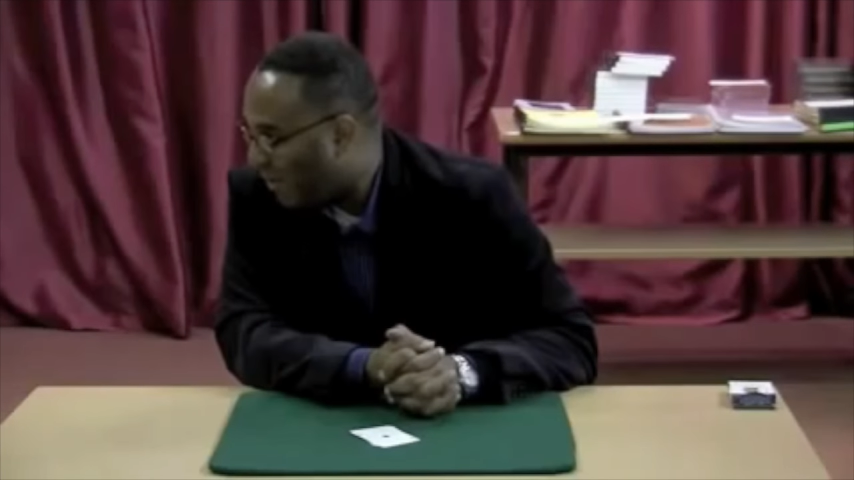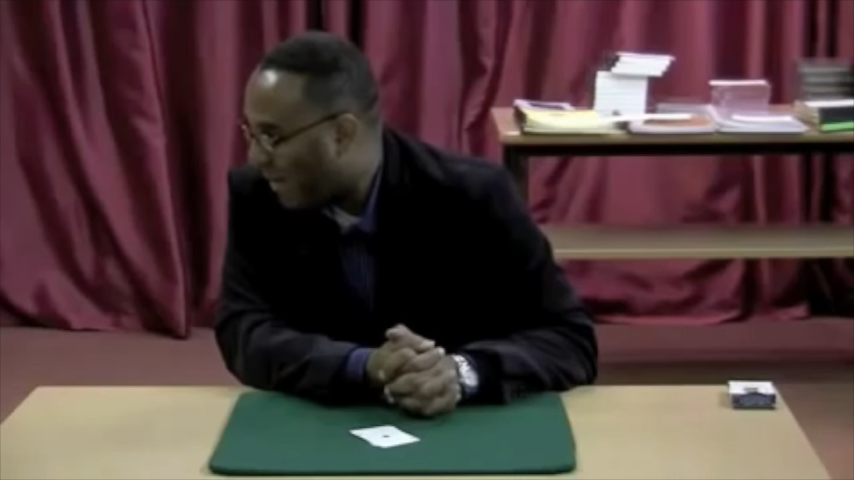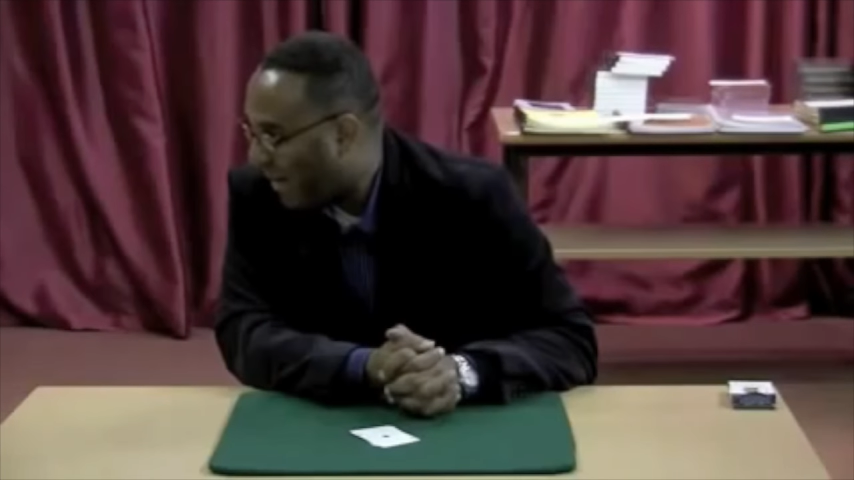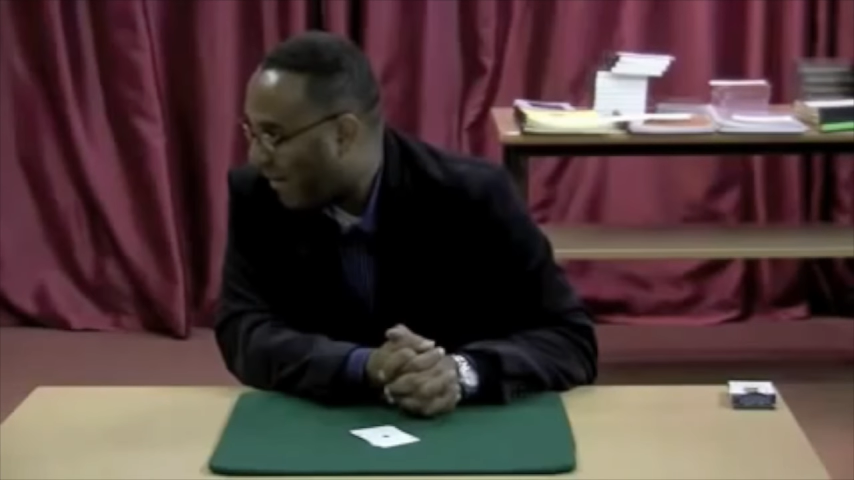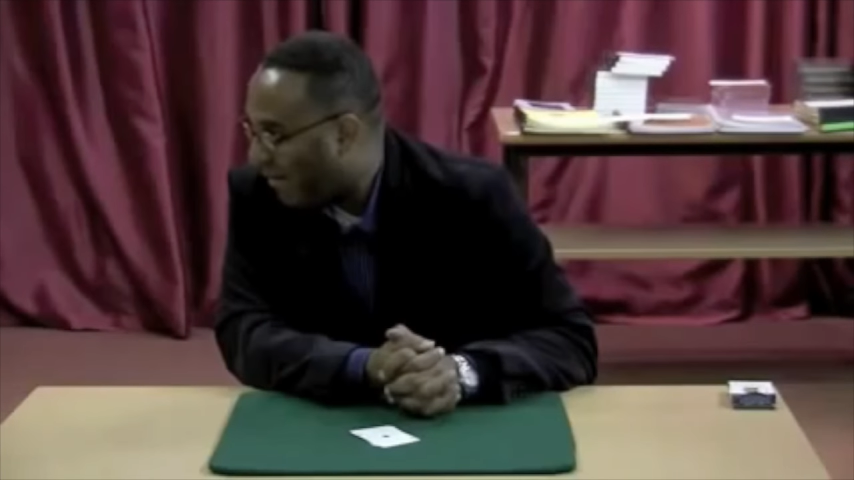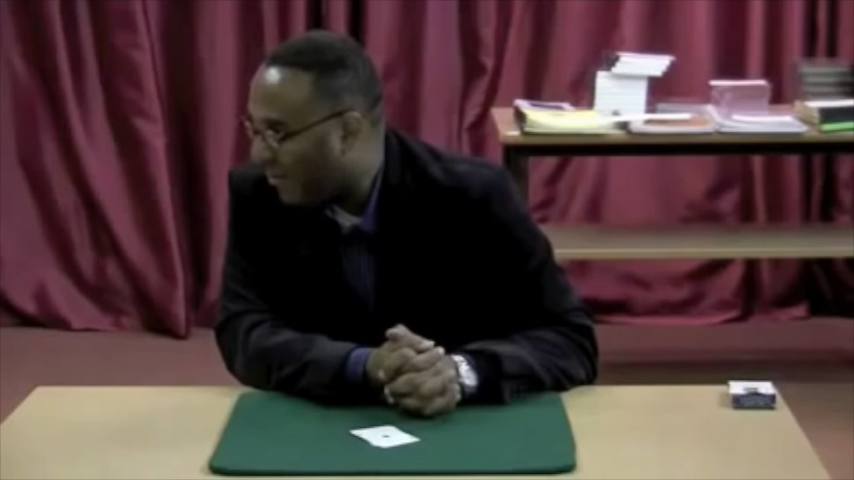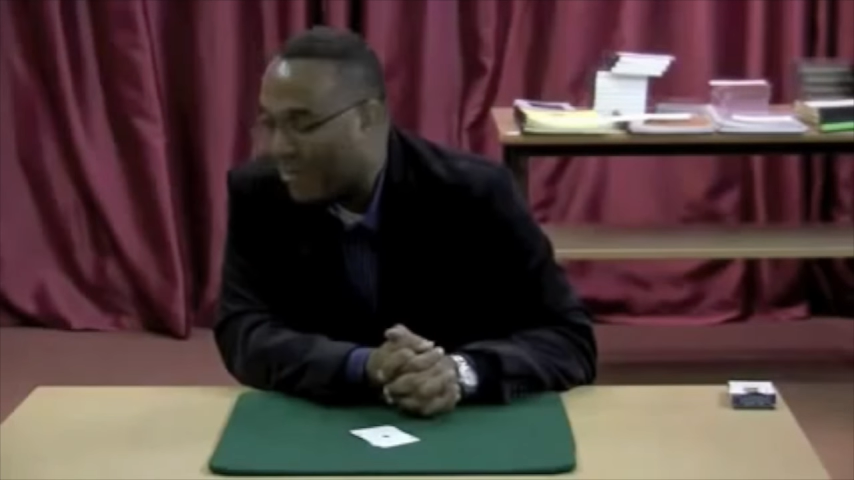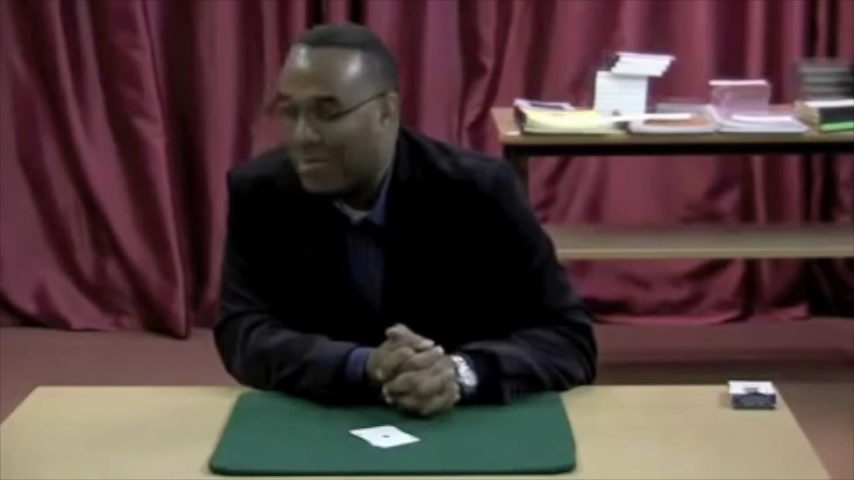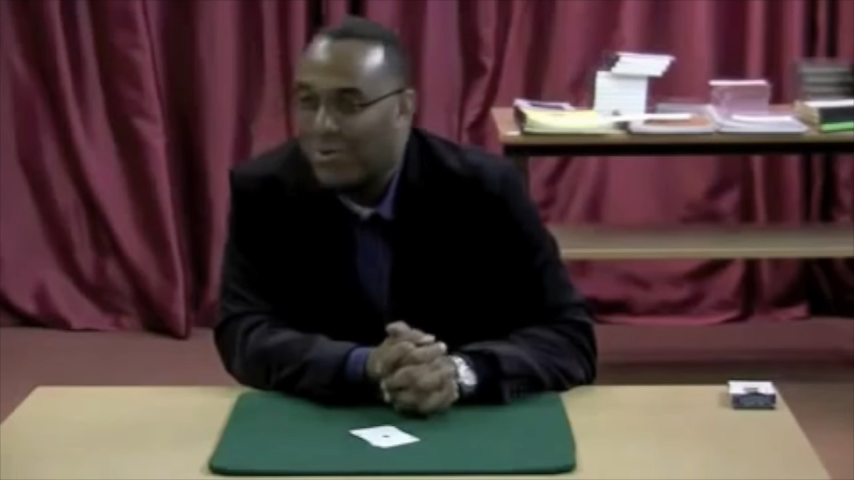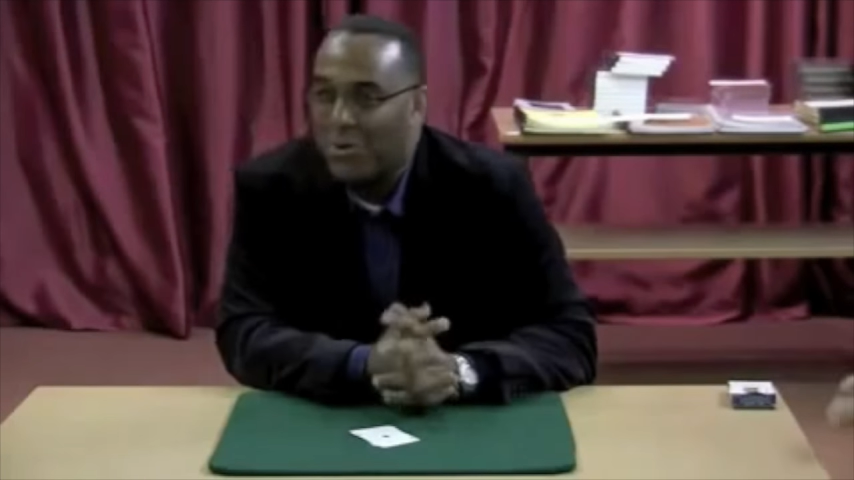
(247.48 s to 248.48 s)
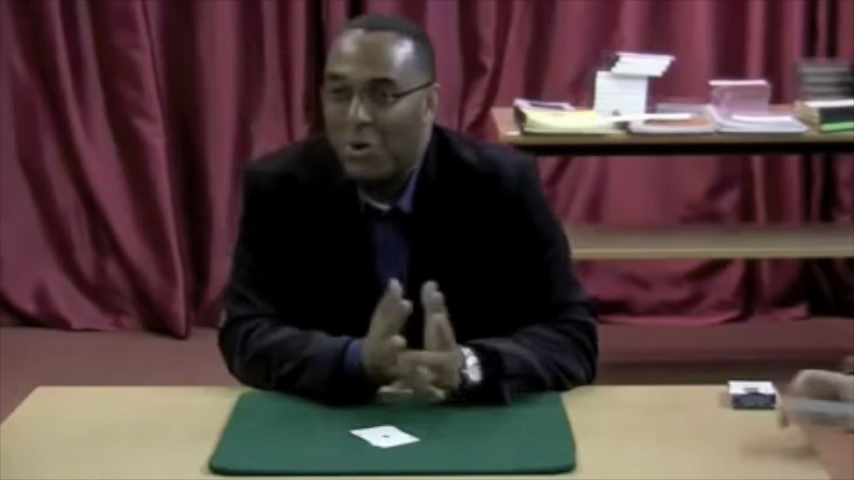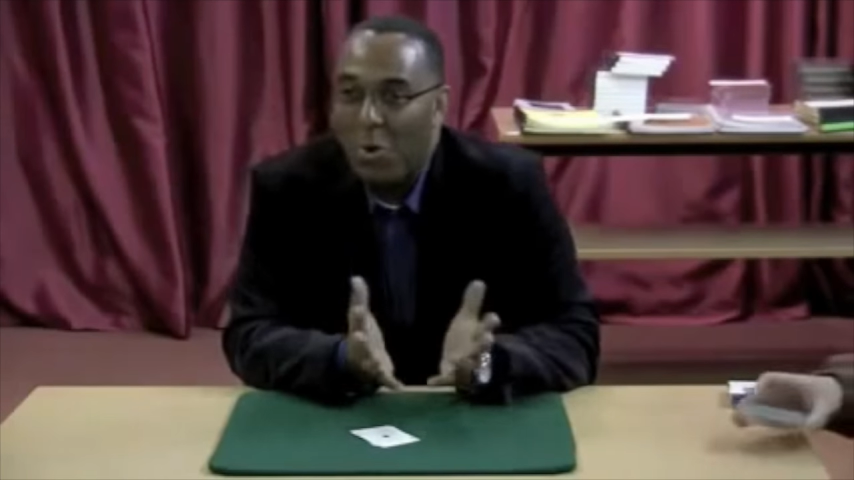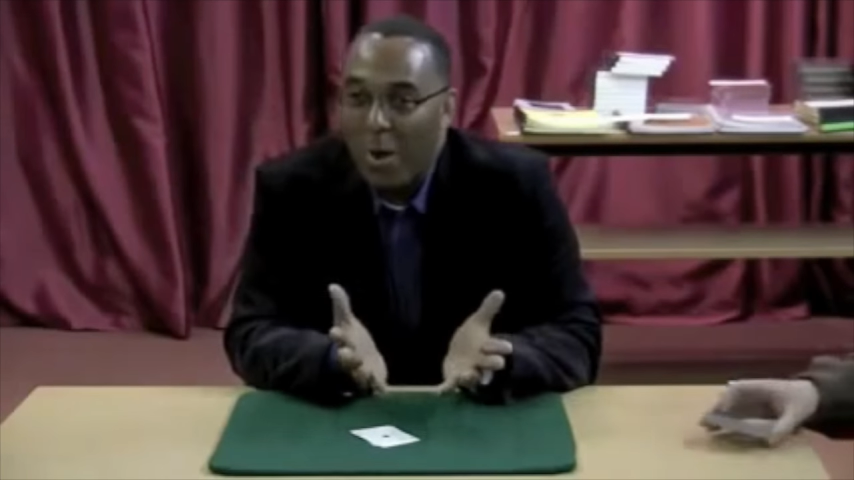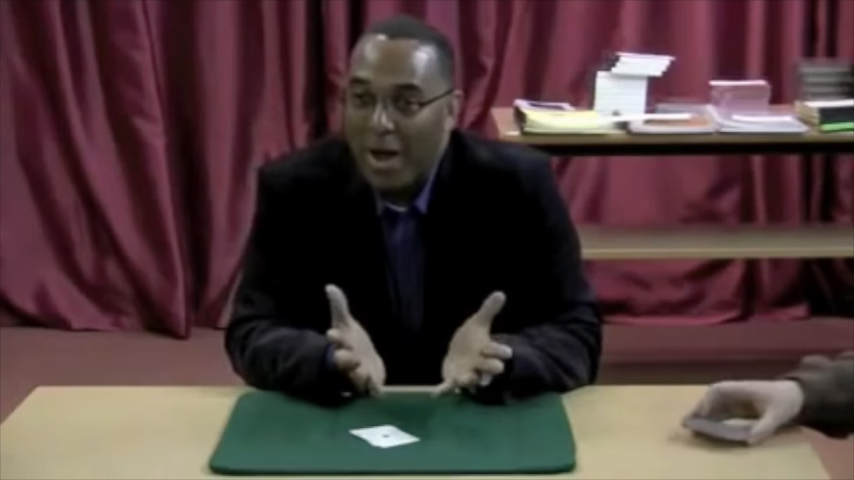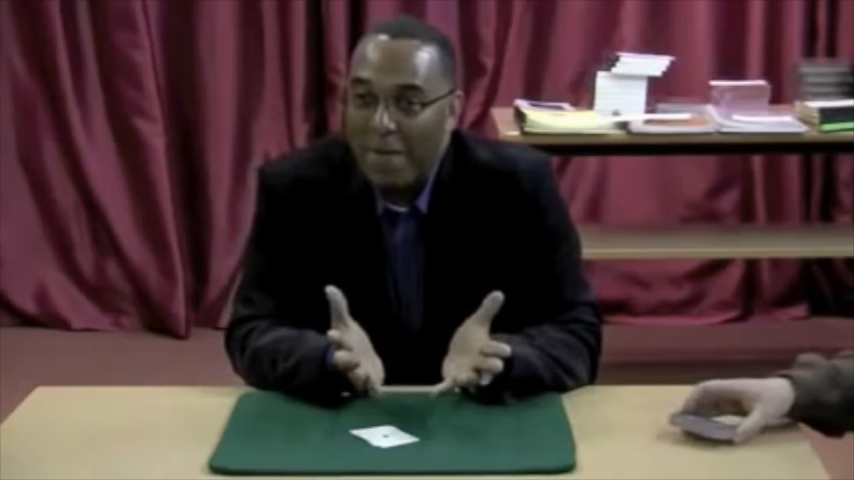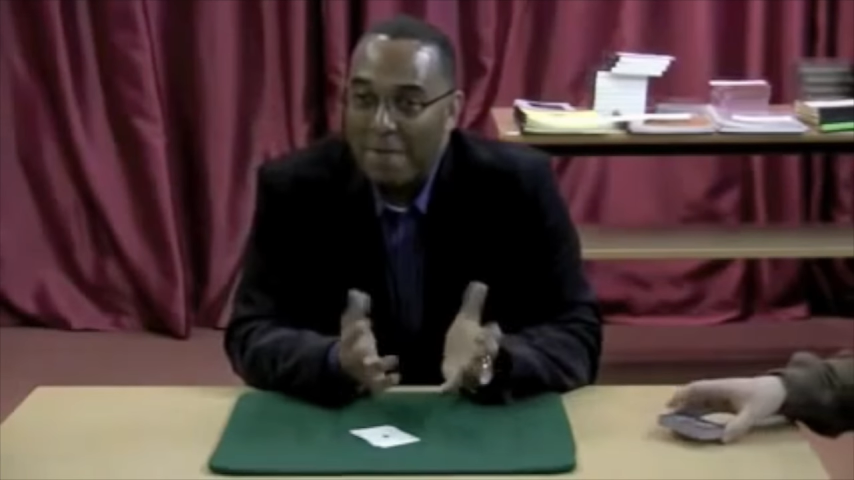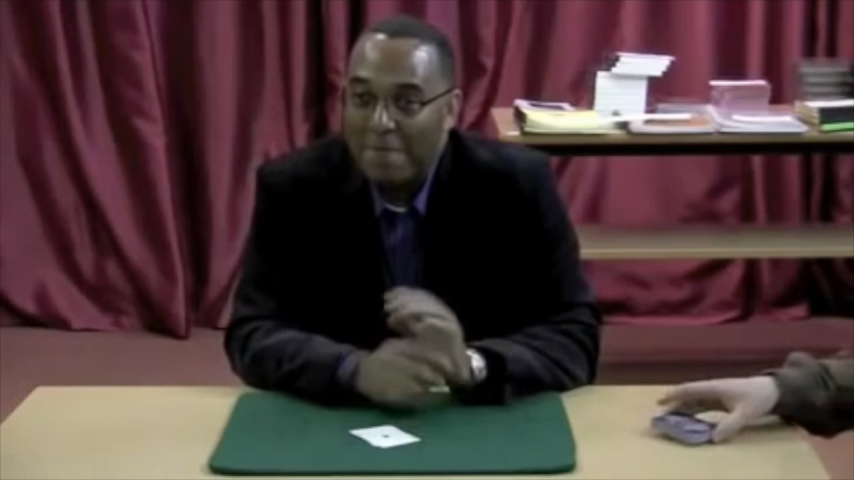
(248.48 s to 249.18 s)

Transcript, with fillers: of money. Do you want to know why?